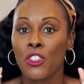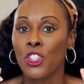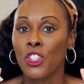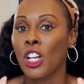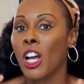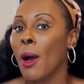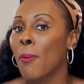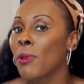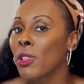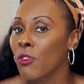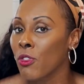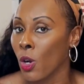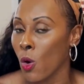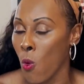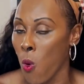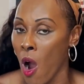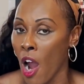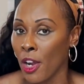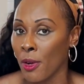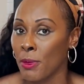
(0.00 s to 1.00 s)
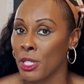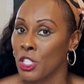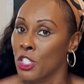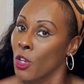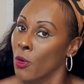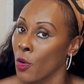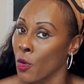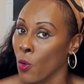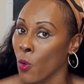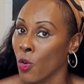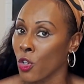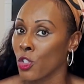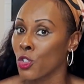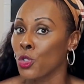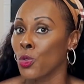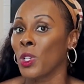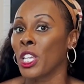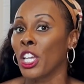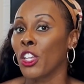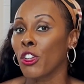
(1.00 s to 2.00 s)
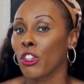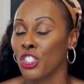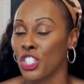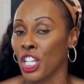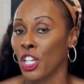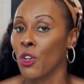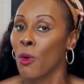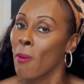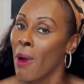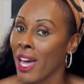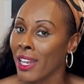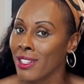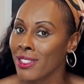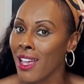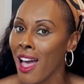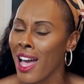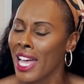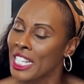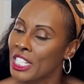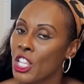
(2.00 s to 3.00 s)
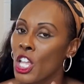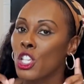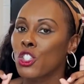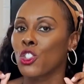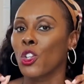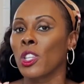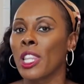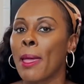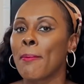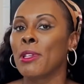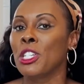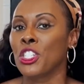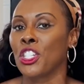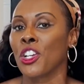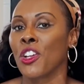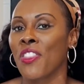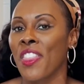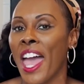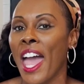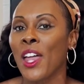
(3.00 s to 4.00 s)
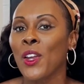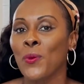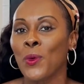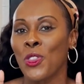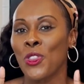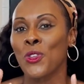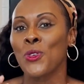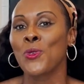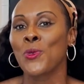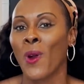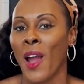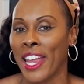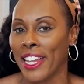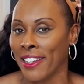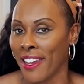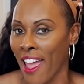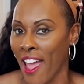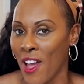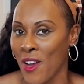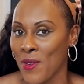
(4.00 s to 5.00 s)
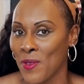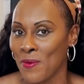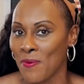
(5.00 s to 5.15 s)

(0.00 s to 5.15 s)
There's a couple of requirements in order to get your channel monetized, so let me share that with you right now.